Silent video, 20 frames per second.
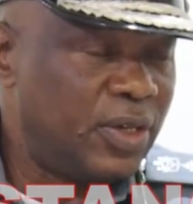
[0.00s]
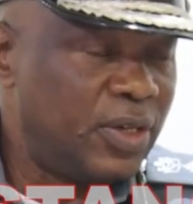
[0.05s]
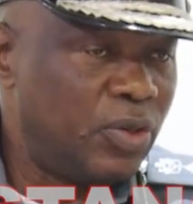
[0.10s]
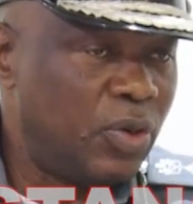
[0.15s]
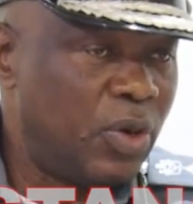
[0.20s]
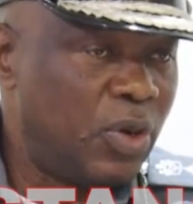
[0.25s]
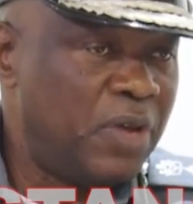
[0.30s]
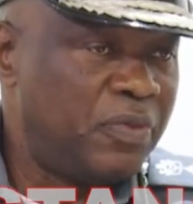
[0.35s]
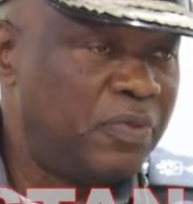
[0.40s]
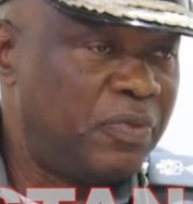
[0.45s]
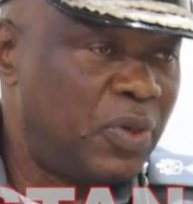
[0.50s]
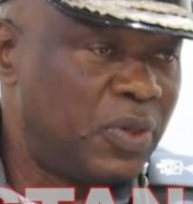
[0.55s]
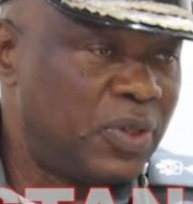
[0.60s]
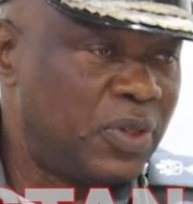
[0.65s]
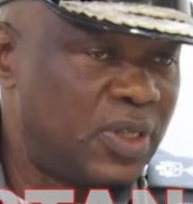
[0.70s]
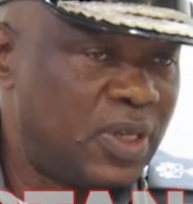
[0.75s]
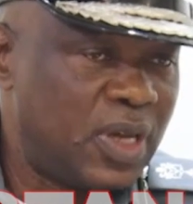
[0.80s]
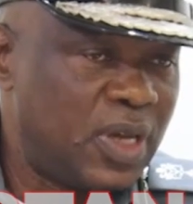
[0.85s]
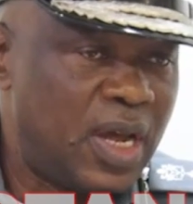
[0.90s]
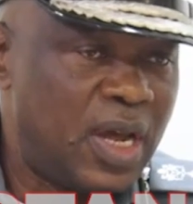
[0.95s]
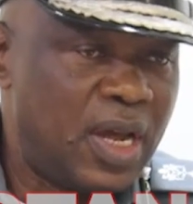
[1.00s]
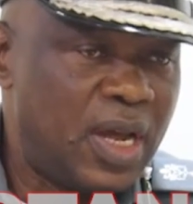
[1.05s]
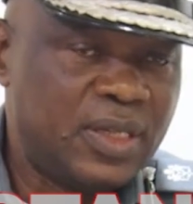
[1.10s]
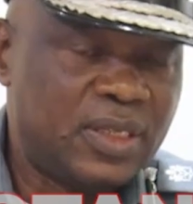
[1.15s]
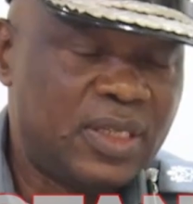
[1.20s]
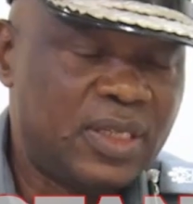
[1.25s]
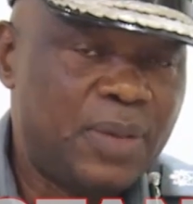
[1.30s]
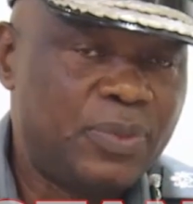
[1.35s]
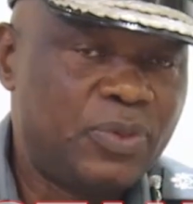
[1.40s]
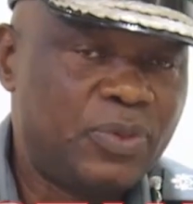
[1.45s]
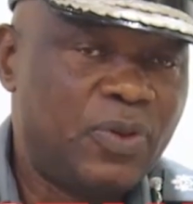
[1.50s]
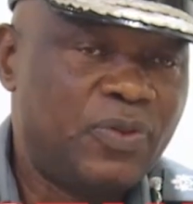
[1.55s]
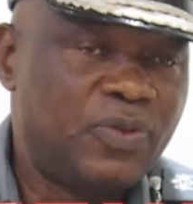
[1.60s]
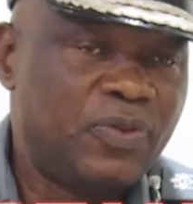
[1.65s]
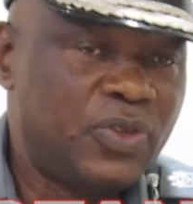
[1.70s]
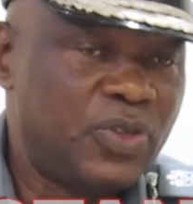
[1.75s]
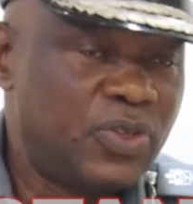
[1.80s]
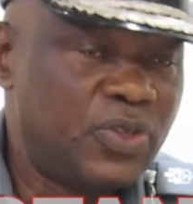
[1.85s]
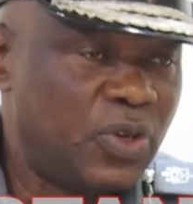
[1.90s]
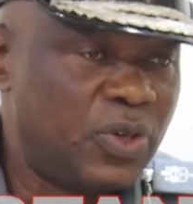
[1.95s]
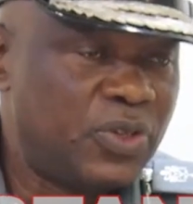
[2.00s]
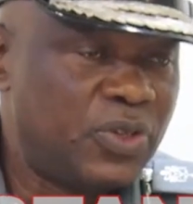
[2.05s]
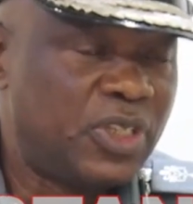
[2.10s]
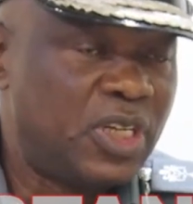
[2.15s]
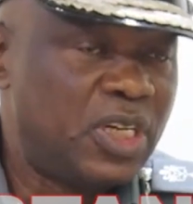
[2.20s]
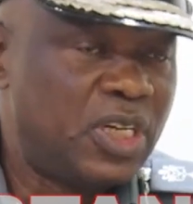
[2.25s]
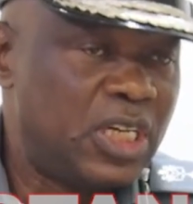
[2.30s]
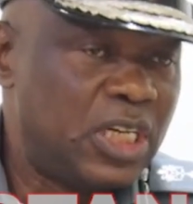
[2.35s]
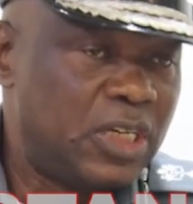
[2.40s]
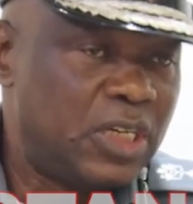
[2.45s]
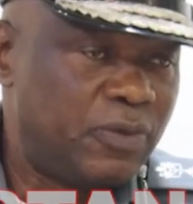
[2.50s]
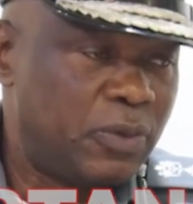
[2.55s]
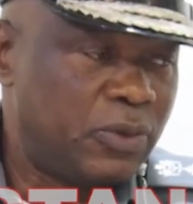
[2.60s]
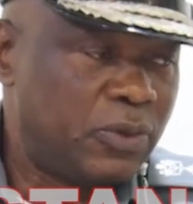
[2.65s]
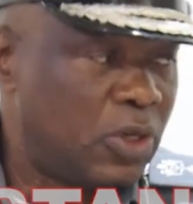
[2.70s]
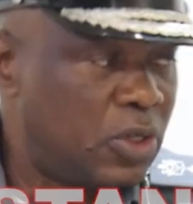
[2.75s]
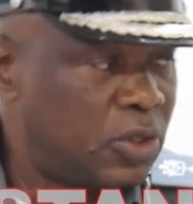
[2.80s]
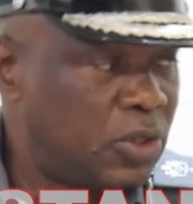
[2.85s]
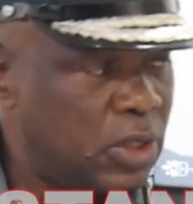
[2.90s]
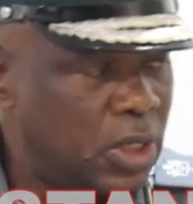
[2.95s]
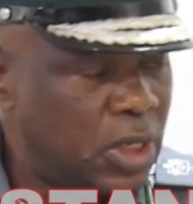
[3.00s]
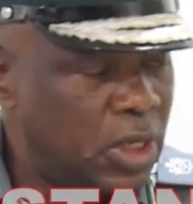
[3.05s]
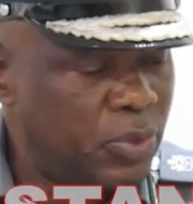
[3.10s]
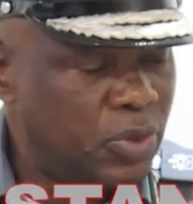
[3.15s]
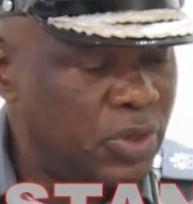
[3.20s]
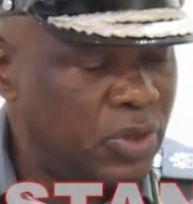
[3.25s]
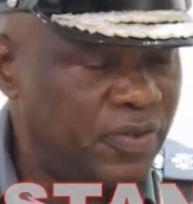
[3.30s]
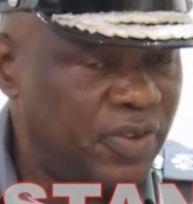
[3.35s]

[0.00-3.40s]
your efforts in terms of sustainable